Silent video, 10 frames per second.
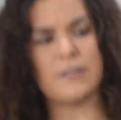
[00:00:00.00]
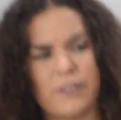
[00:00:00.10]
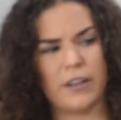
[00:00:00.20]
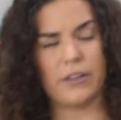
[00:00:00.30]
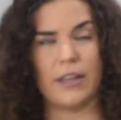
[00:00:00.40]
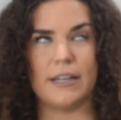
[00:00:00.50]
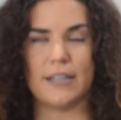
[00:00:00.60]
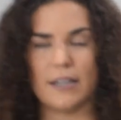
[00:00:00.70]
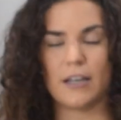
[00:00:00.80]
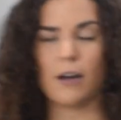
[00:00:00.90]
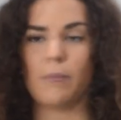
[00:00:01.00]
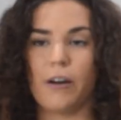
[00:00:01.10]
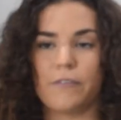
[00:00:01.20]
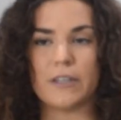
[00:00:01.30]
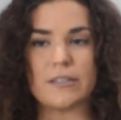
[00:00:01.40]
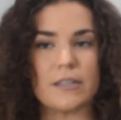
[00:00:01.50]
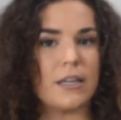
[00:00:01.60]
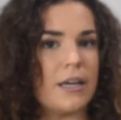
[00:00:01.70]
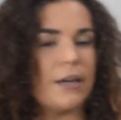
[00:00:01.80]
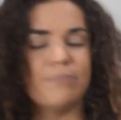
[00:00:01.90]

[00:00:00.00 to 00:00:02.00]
of glitter that didn't come off easily, I'm